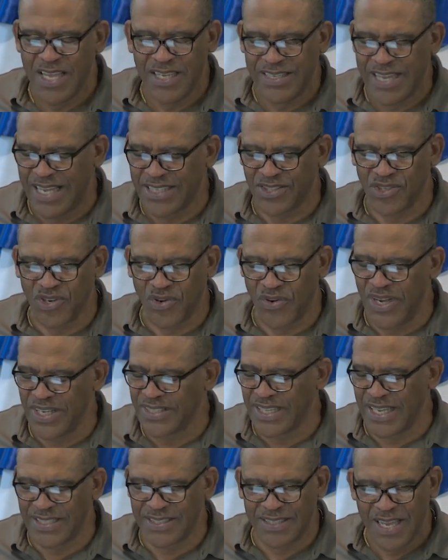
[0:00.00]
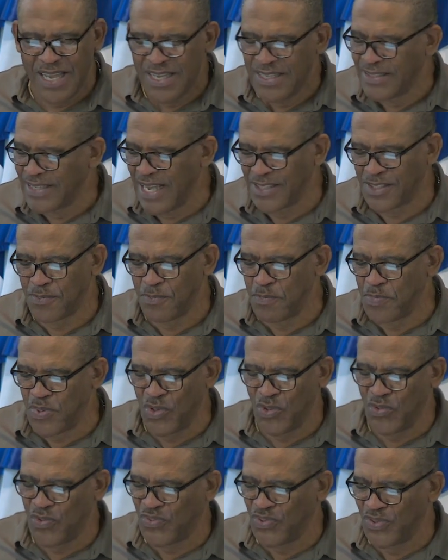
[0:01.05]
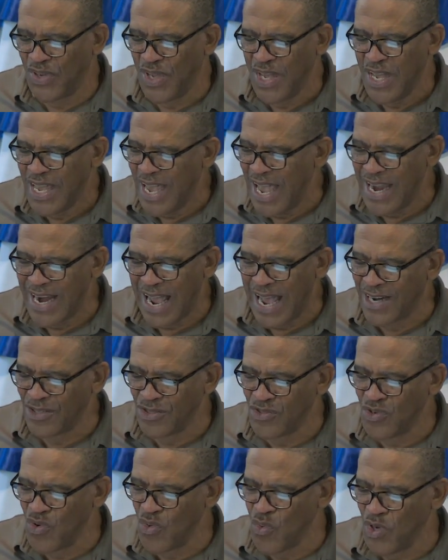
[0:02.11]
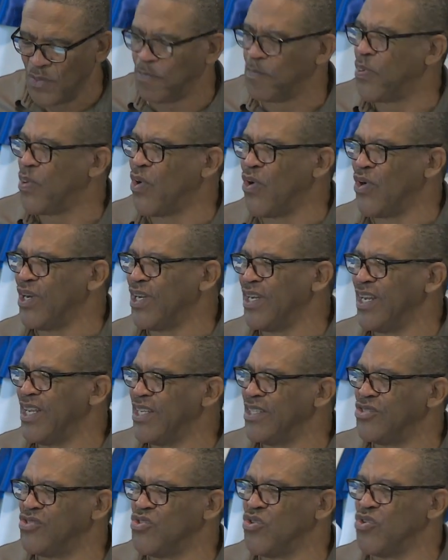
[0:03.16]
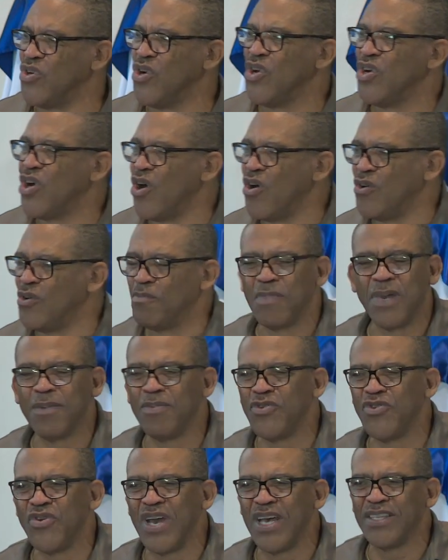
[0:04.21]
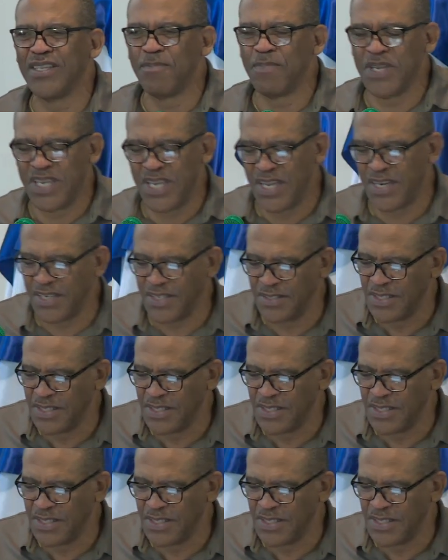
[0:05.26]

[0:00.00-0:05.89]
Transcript: That's great. That's beautiful. And I don't know what part it is you on. Maybe you're at the beginning.